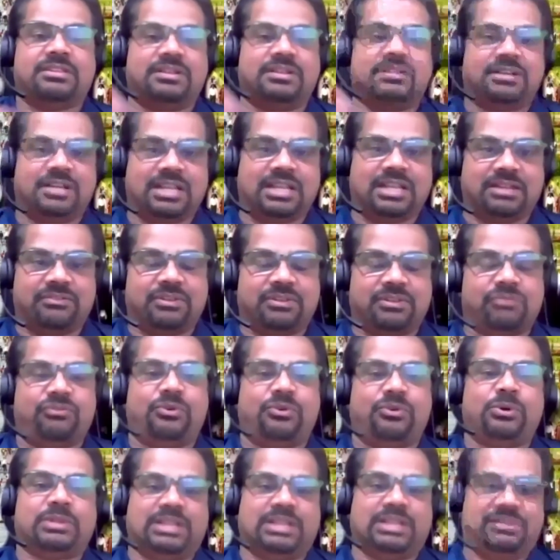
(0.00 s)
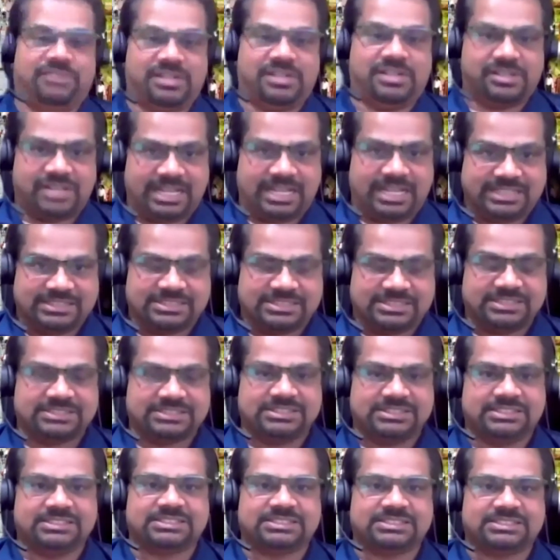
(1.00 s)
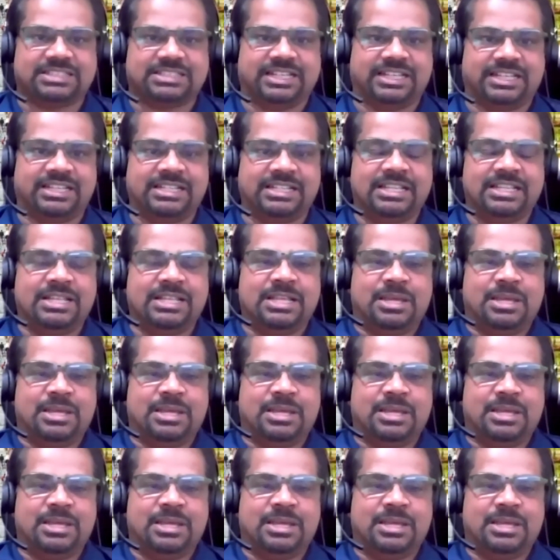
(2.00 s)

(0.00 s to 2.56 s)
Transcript: third level, fourth level transitions, right?